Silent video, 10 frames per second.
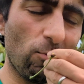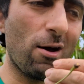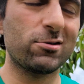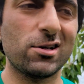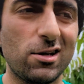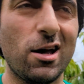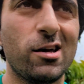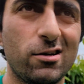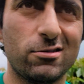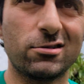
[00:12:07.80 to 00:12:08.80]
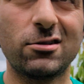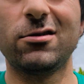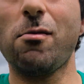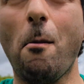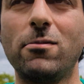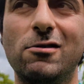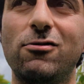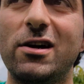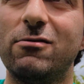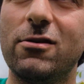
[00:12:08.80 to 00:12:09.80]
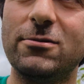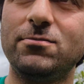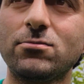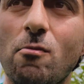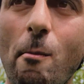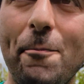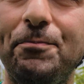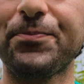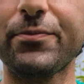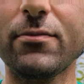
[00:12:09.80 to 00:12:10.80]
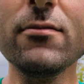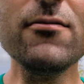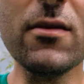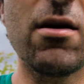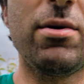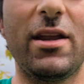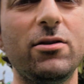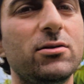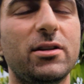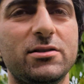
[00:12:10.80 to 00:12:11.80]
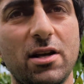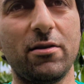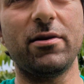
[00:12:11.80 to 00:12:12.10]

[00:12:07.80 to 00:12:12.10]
I'd say the Inga is still my favourite, but then all those other